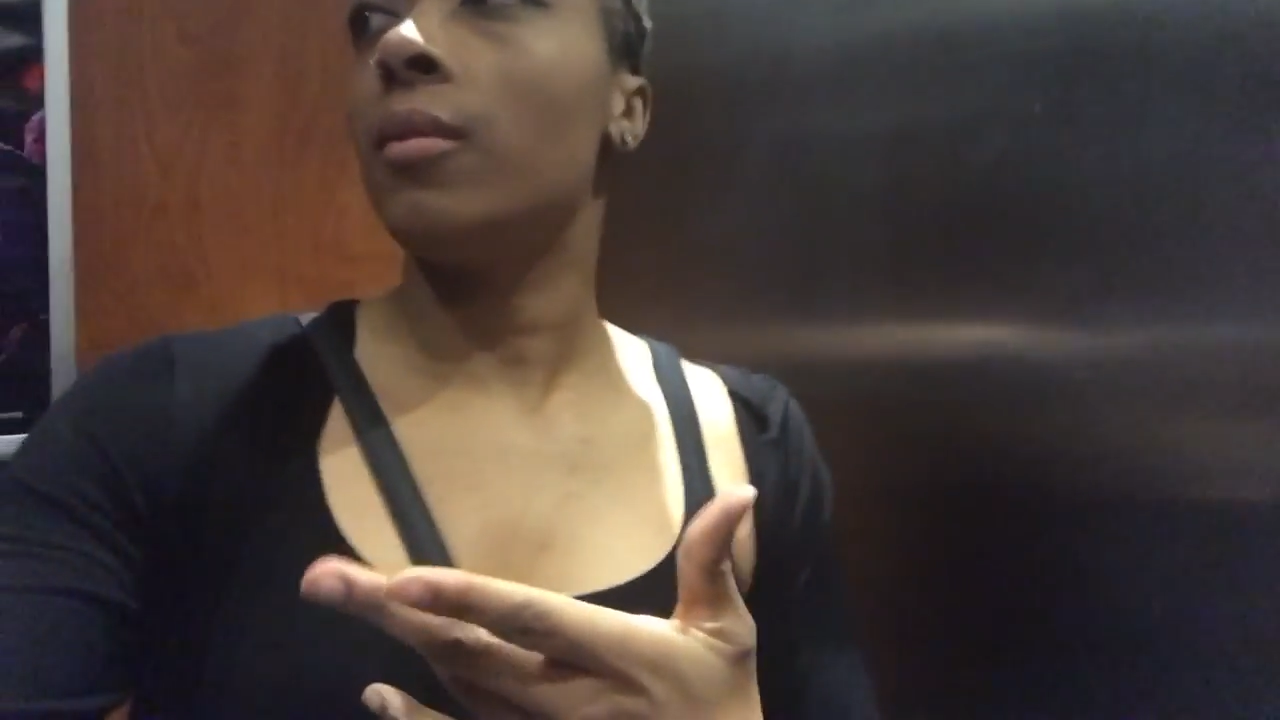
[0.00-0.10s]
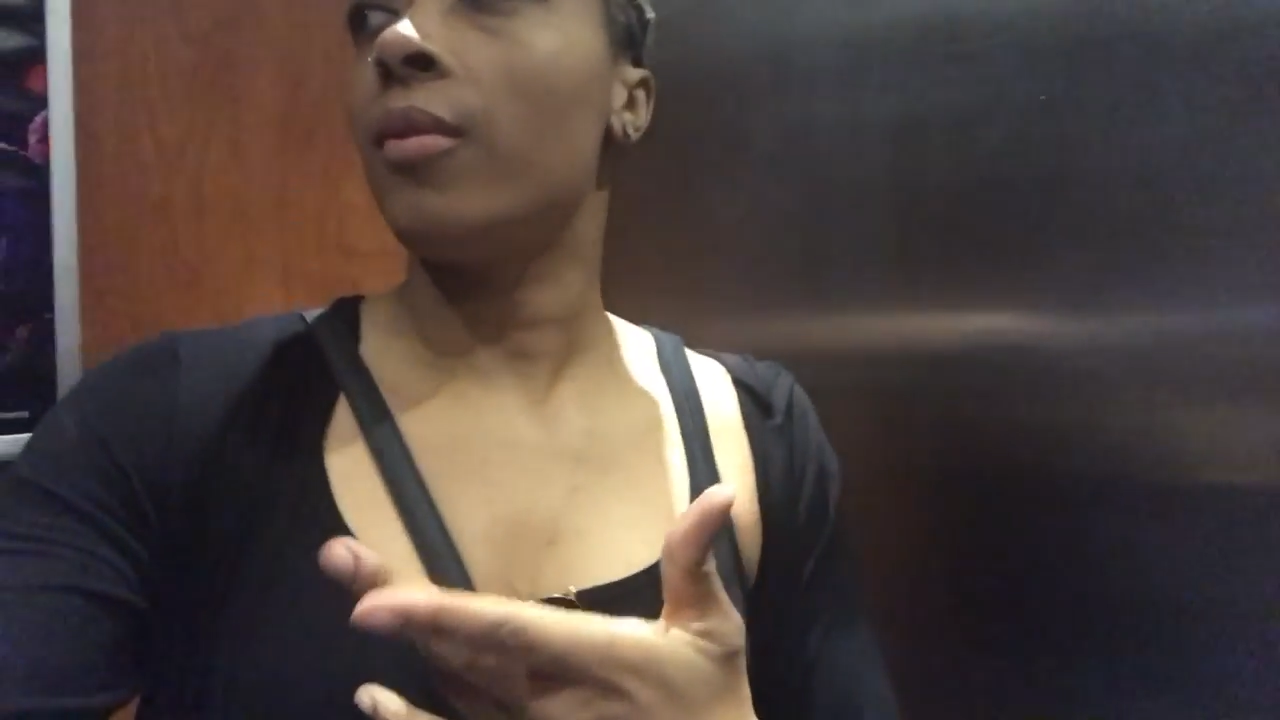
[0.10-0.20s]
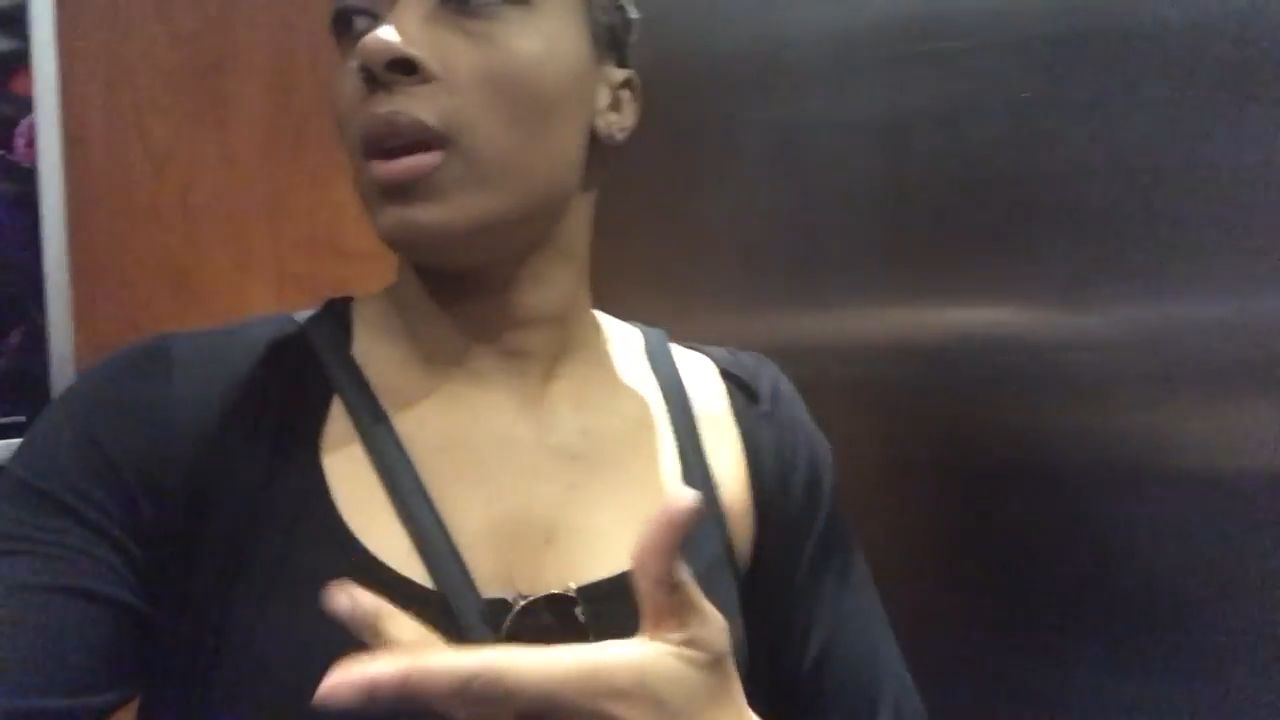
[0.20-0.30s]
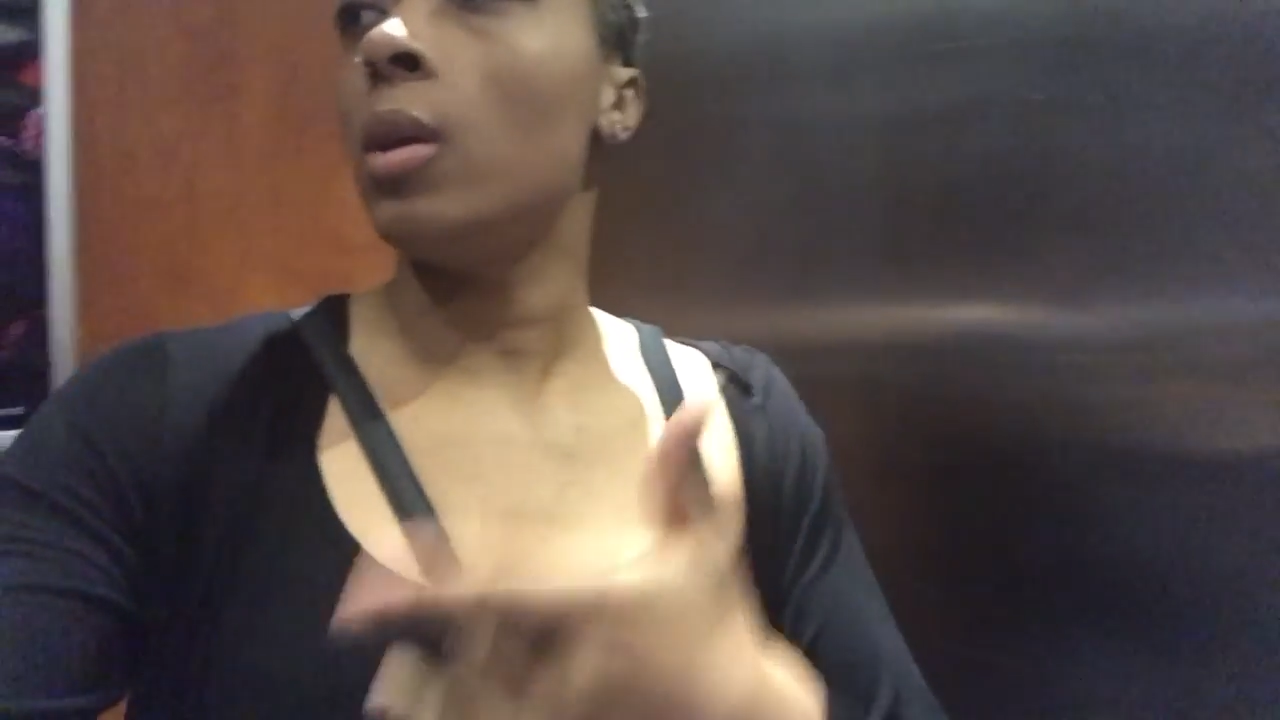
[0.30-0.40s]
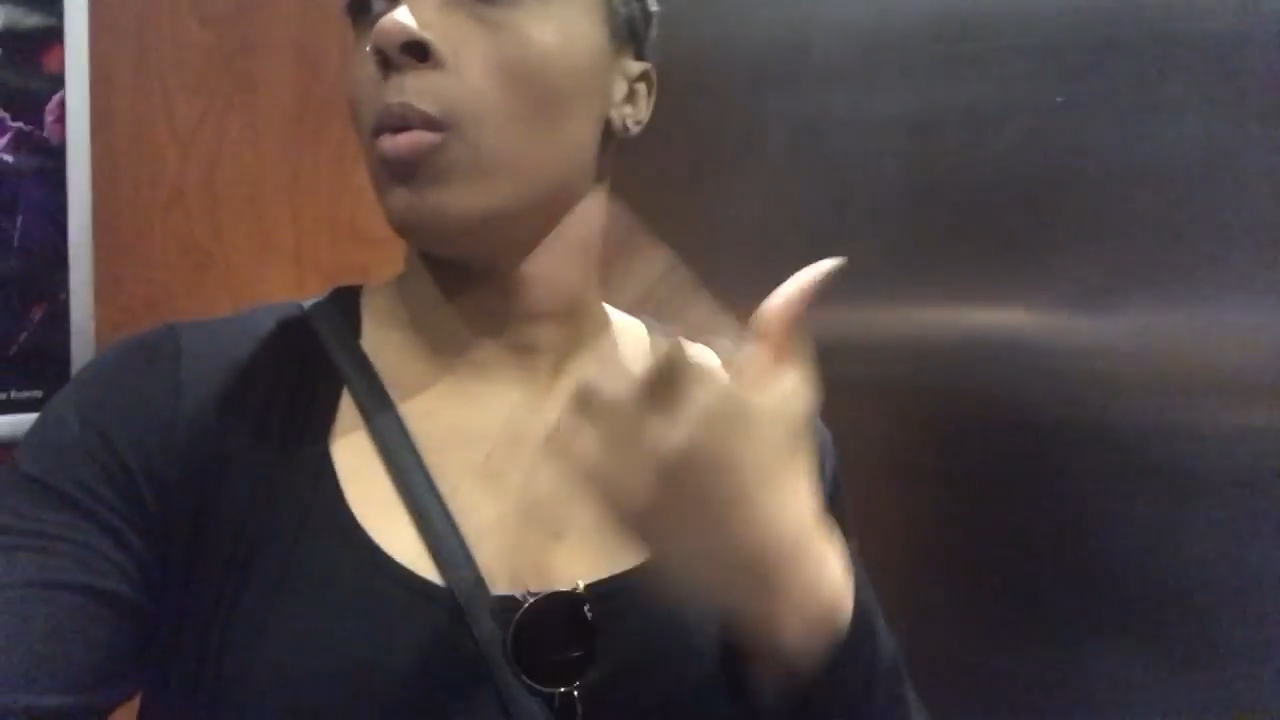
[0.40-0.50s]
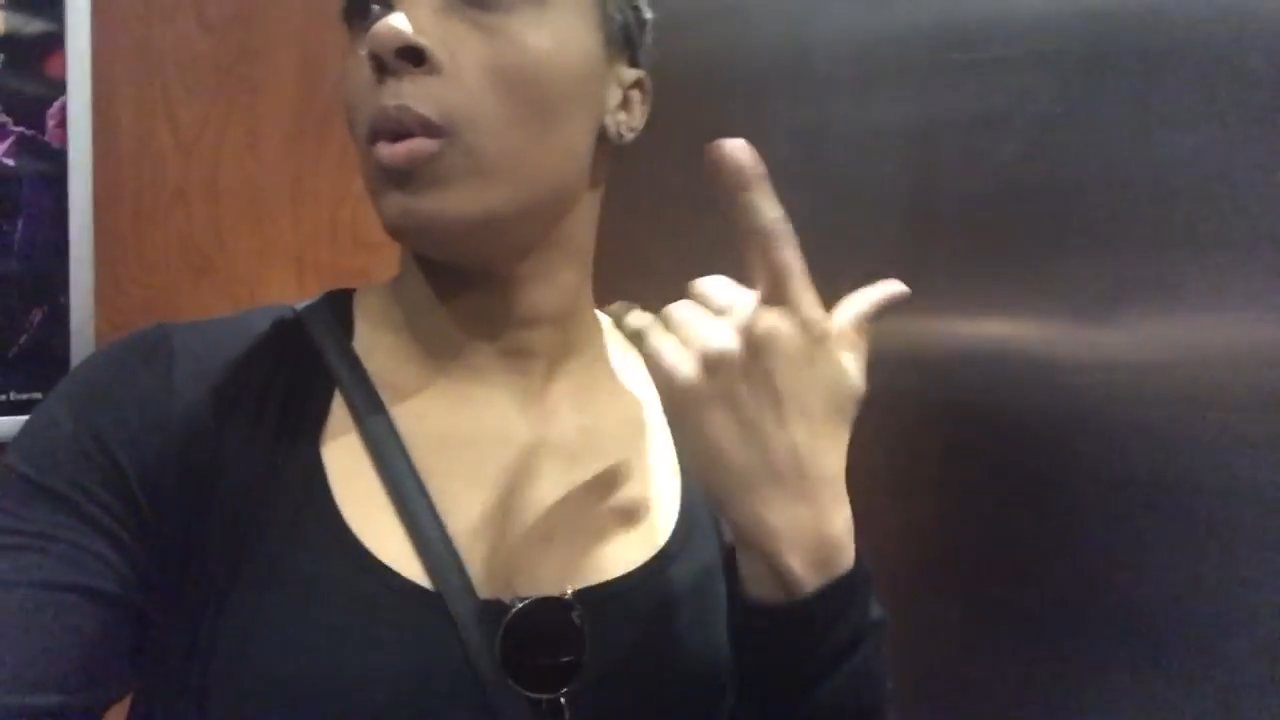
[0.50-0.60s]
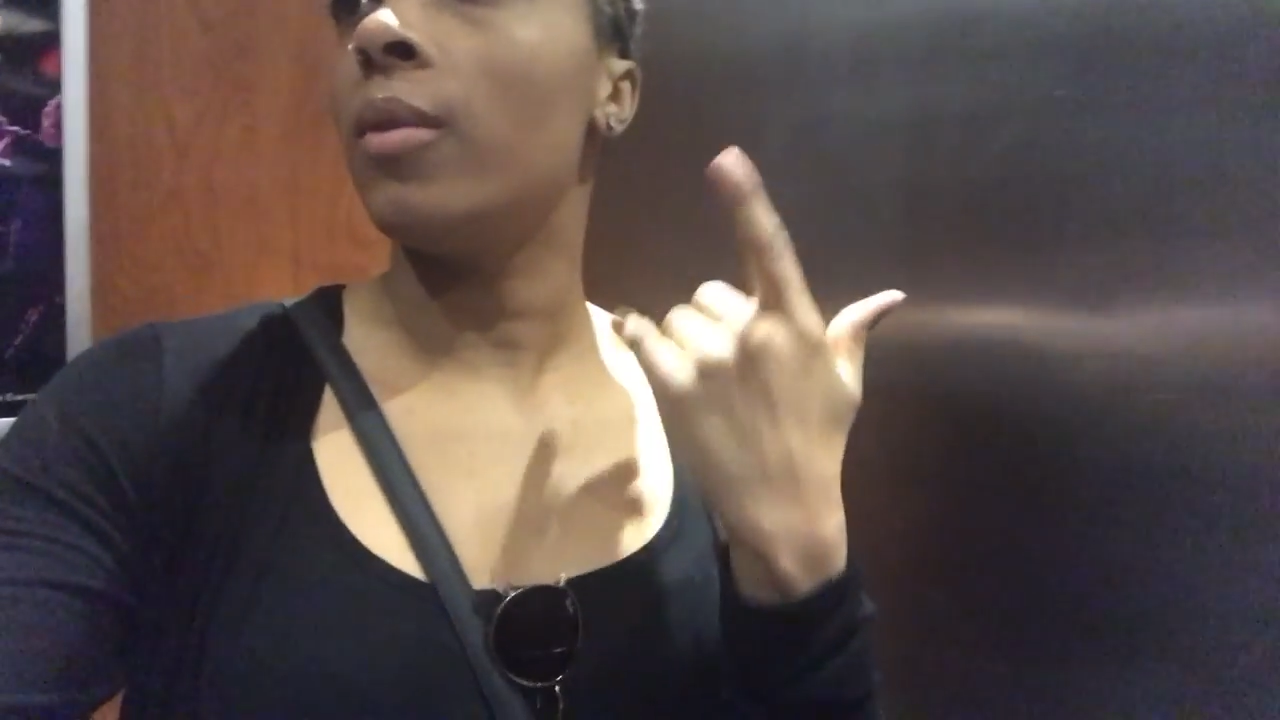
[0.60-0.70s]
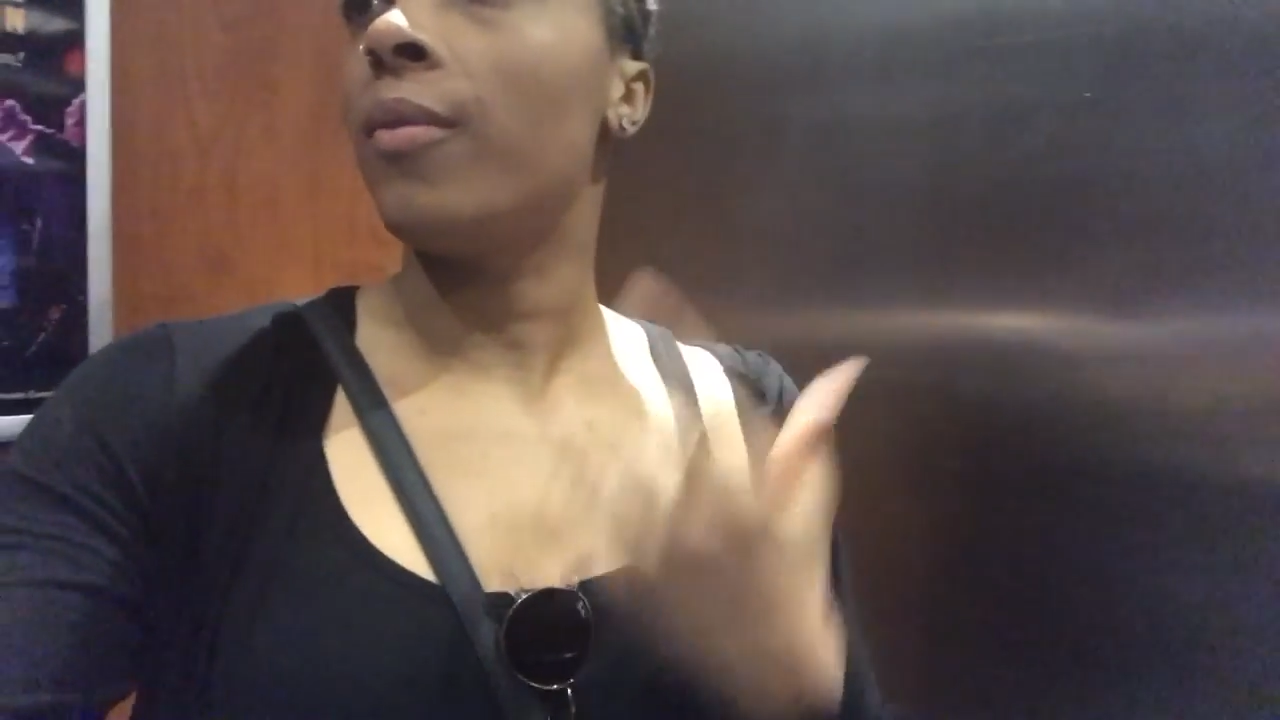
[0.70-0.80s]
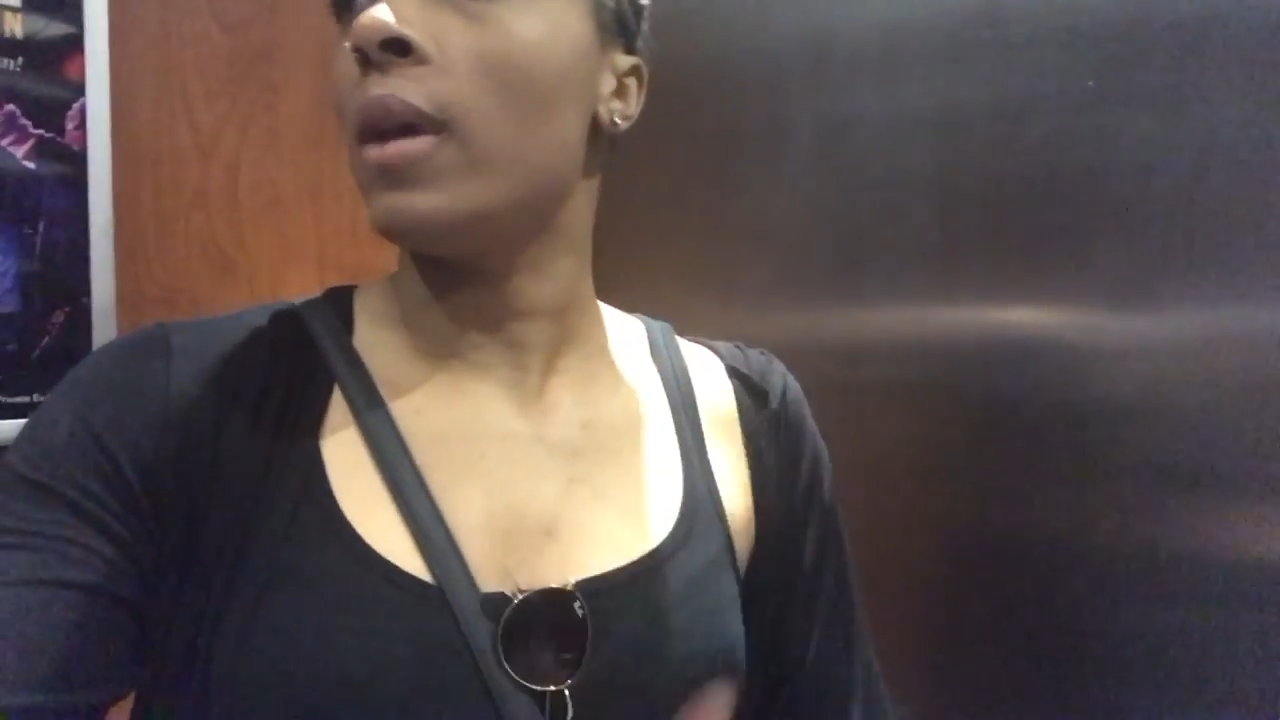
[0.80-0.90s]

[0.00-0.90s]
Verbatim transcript: event with